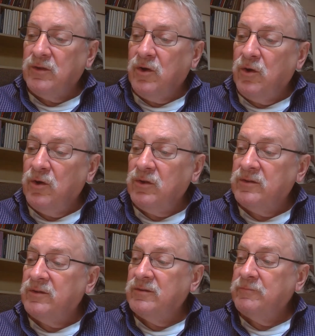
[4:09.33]
called
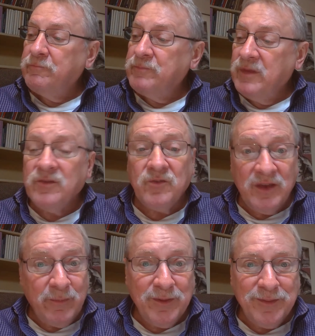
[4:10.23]

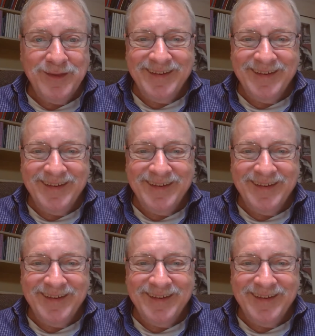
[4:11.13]
Sabbath.